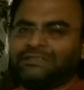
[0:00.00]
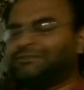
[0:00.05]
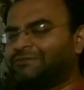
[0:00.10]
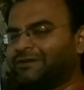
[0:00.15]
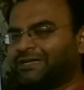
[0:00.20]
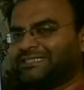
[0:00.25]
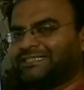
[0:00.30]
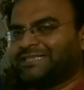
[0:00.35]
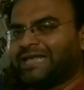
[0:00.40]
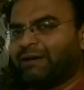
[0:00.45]

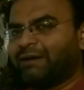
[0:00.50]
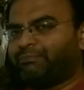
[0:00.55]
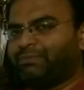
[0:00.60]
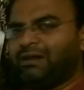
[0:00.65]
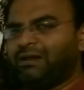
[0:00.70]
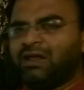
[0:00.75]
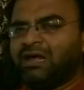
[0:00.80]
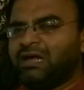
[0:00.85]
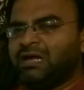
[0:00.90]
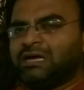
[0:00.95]
For
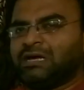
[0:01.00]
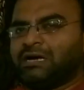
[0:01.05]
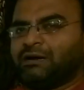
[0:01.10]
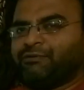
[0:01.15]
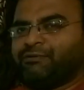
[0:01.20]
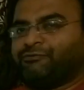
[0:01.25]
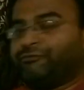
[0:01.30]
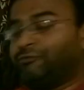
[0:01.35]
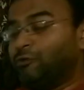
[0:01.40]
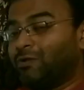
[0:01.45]
example,
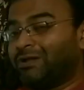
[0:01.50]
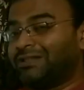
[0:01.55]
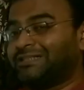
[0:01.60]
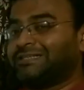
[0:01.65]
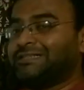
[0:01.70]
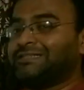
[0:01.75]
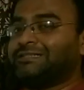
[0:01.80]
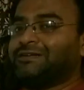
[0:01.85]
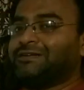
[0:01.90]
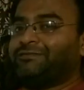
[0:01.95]

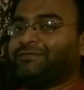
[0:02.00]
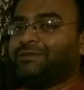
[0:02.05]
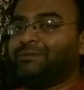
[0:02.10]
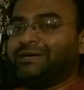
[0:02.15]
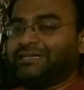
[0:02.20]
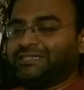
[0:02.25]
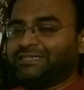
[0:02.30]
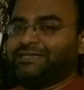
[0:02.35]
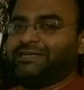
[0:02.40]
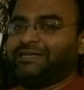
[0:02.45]
fluorescence of the
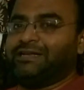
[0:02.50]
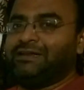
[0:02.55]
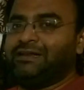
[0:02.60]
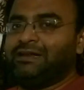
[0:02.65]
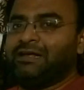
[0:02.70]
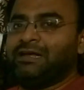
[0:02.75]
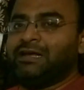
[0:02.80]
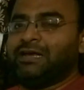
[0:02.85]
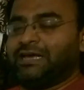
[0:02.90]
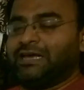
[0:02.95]
material
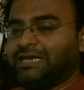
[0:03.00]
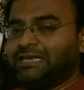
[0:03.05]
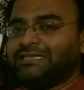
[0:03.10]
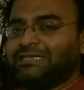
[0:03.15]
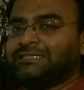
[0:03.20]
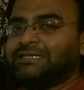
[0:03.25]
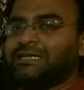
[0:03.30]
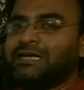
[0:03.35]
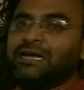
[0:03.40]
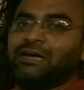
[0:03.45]

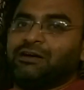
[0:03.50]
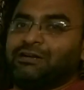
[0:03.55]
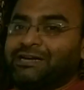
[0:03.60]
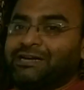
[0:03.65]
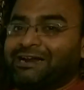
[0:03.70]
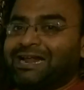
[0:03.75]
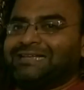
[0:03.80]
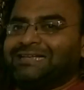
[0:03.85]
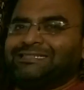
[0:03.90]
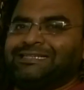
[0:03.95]
is
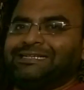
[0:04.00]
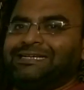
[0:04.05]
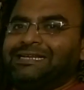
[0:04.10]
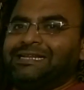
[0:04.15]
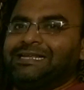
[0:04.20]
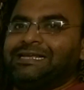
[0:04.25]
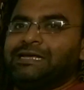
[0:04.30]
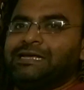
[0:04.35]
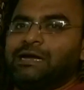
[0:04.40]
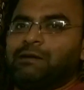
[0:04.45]

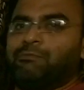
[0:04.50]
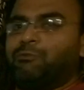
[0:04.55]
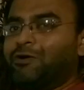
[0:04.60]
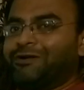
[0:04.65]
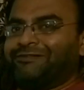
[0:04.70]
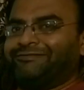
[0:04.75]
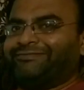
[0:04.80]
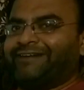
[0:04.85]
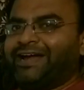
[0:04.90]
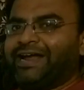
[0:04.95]
drastically
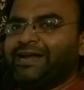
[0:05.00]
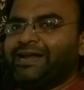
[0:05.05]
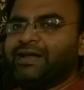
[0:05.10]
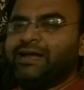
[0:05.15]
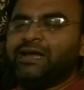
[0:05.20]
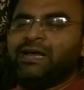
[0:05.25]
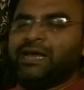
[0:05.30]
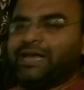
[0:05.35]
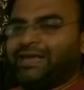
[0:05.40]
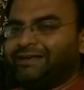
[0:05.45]
modified
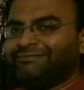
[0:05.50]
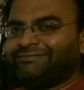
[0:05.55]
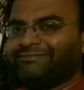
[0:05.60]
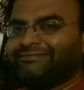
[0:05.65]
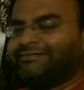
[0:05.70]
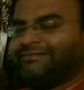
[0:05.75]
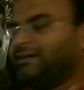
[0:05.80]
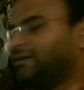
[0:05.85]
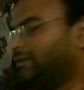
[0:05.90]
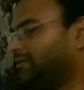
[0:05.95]
if
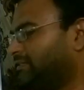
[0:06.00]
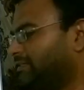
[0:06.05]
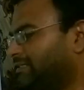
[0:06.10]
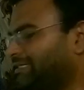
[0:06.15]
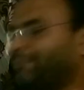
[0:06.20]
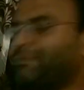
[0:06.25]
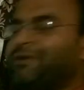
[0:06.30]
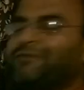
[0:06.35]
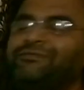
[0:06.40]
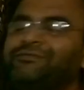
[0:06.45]

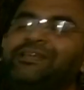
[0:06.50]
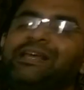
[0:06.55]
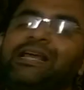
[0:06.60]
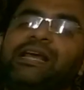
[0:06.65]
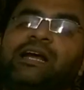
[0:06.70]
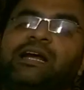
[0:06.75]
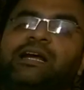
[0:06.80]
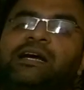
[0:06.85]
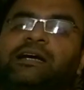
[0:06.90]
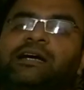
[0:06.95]
some of the